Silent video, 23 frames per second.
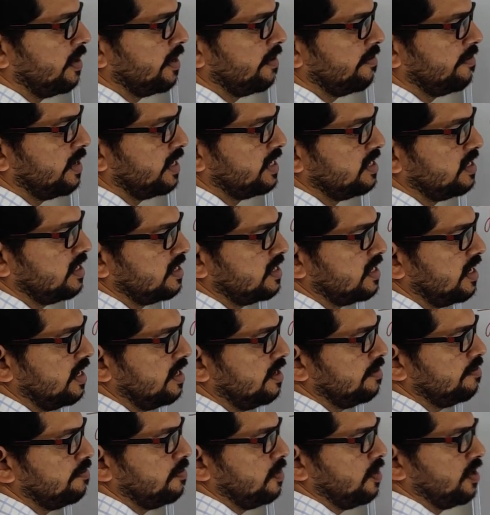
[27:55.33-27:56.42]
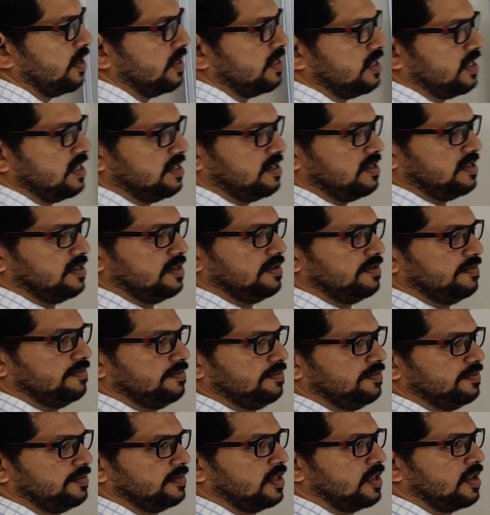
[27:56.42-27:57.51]
probability of HS and mu SH.
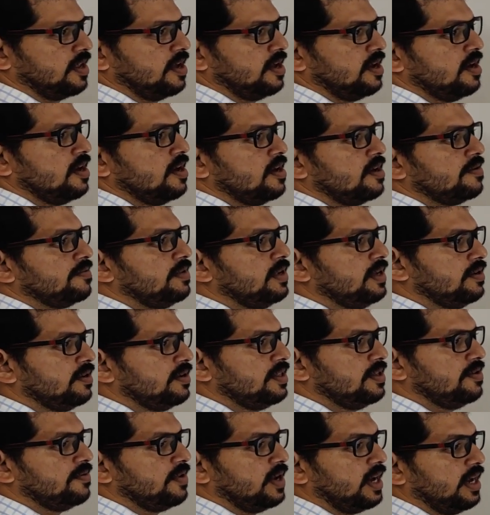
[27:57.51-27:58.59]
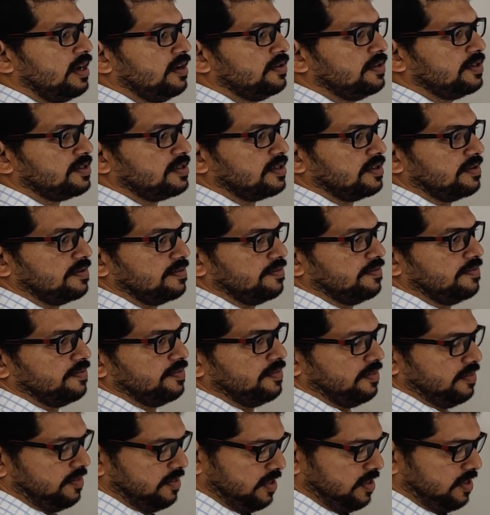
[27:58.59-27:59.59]
We know the values.